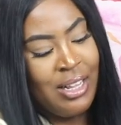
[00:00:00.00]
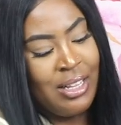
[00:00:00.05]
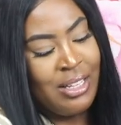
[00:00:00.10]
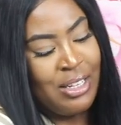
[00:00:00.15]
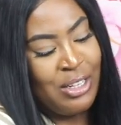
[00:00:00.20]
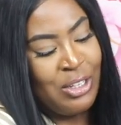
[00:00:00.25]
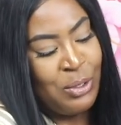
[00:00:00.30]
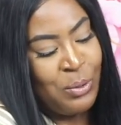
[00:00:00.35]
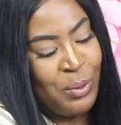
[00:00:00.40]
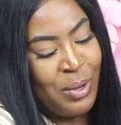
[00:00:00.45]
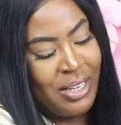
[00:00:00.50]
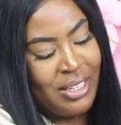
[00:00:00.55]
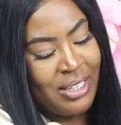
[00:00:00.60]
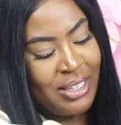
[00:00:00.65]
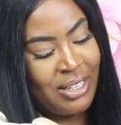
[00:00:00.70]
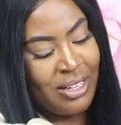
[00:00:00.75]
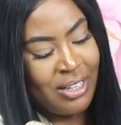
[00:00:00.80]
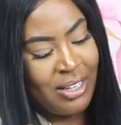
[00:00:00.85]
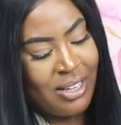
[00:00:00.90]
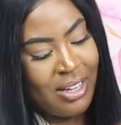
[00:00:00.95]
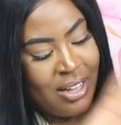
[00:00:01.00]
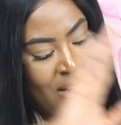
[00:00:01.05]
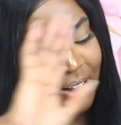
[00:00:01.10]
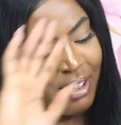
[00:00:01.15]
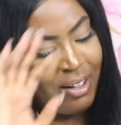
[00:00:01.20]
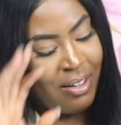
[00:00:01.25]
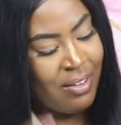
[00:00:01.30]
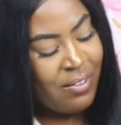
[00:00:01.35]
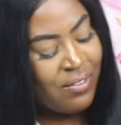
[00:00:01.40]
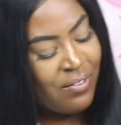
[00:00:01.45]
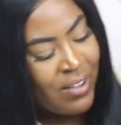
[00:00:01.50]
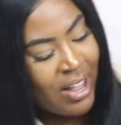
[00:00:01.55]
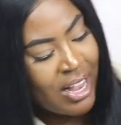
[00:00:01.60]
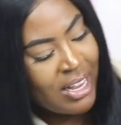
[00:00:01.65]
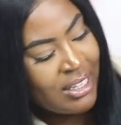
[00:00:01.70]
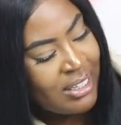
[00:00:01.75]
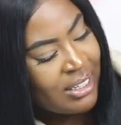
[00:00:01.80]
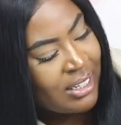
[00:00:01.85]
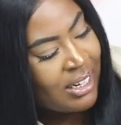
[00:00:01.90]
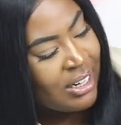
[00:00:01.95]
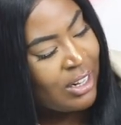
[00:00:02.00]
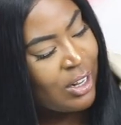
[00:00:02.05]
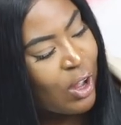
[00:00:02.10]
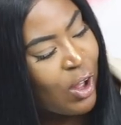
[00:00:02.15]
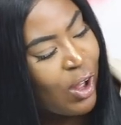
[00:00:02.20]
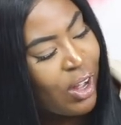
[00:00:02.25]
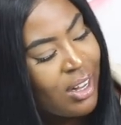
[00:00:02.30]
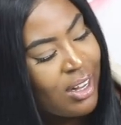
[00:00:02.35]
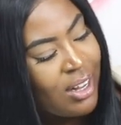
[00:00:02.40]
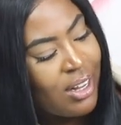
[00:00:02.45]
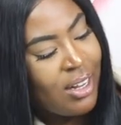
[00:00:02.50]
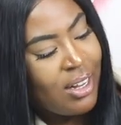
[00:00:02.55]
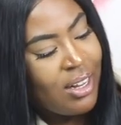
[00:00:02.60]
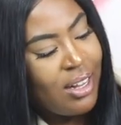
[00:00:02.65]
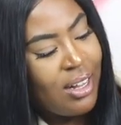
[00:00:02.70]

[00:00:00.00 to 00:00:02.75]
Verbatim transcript: the twist fastening lock.